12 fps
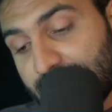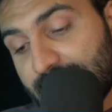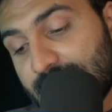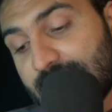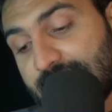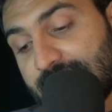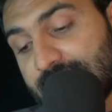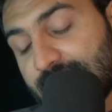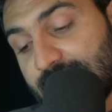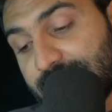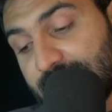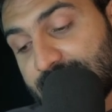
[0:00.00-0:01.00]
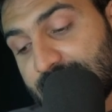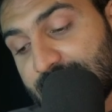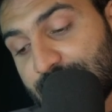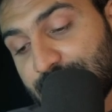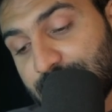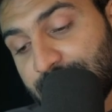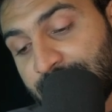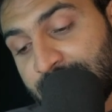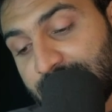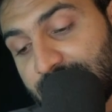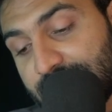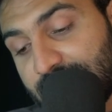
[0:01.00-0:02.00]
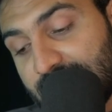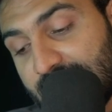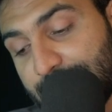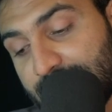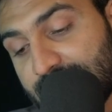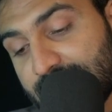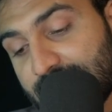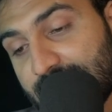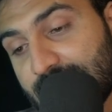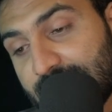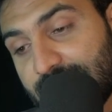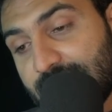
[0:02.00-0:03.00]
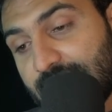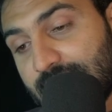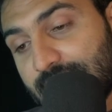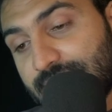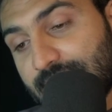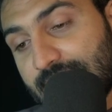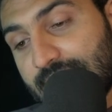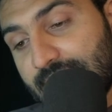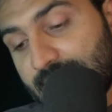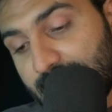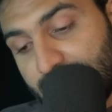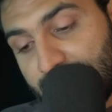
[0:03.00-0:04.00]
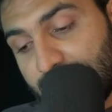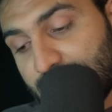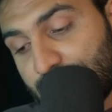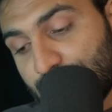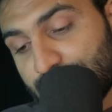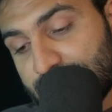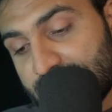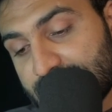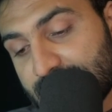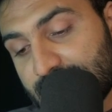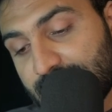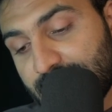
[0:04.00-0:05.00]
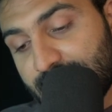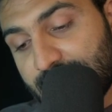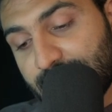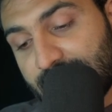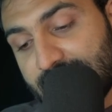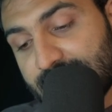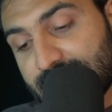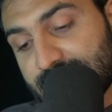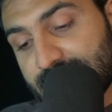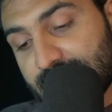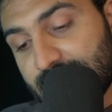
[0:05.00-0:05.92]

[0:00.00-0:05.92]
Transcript: tell you what will happen if I do this 1 minus,